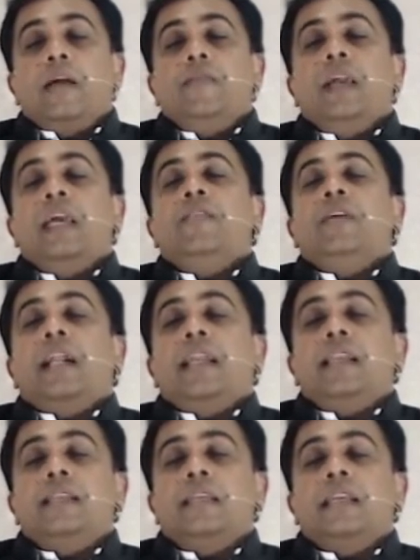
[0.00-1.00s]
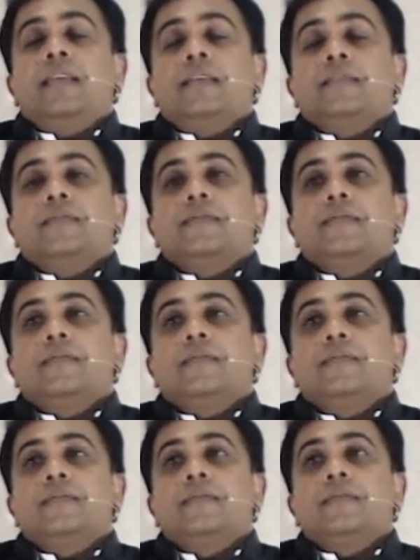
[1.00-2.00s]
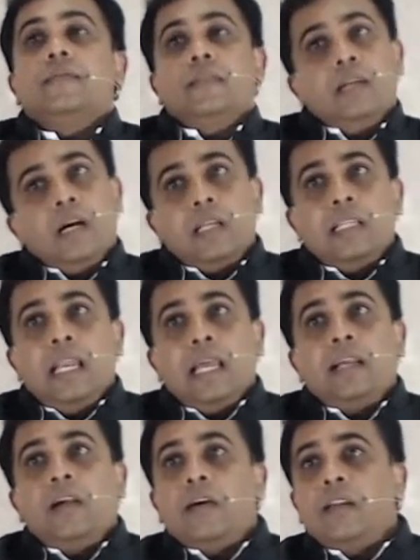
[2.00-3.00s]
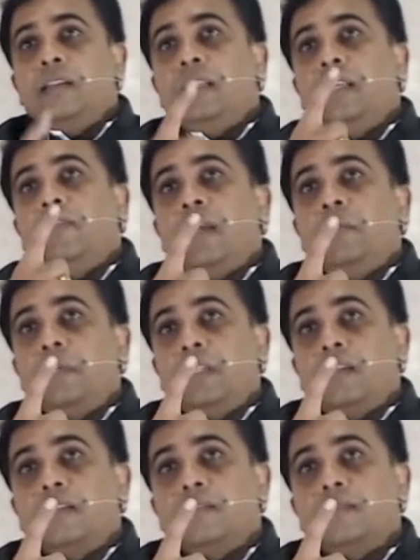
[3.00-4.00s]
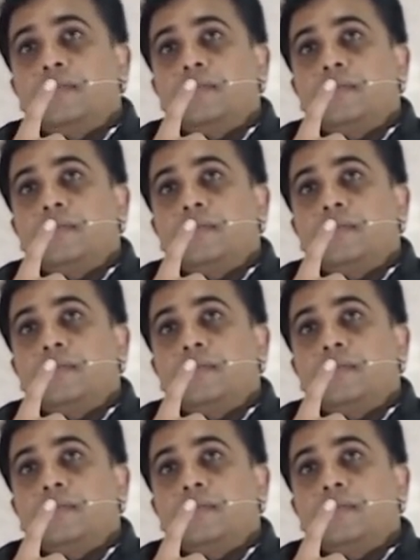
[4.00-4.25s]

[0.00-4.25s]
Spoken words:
Where your attention? On the leg or in the Divine Mother?